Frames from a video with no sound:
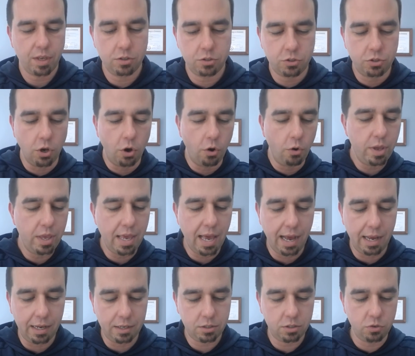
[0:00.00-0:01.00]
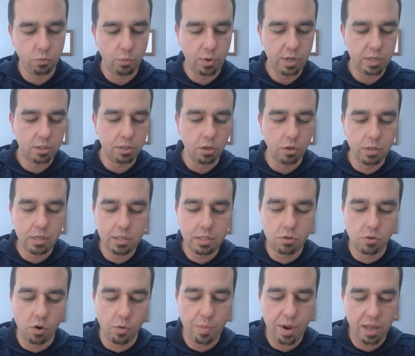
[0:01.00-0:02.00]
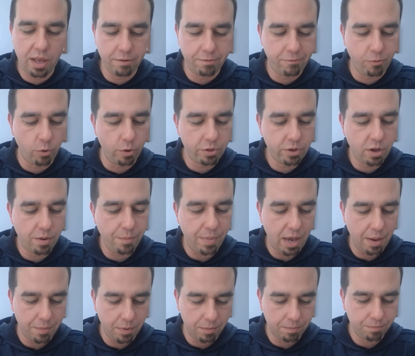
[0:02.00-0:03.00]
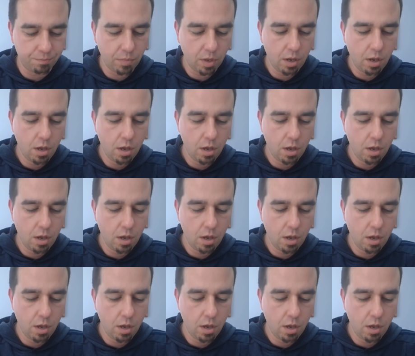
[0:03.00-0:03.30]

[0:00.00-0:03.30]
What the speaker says: So, yes, we still need to obey the fourth commandment,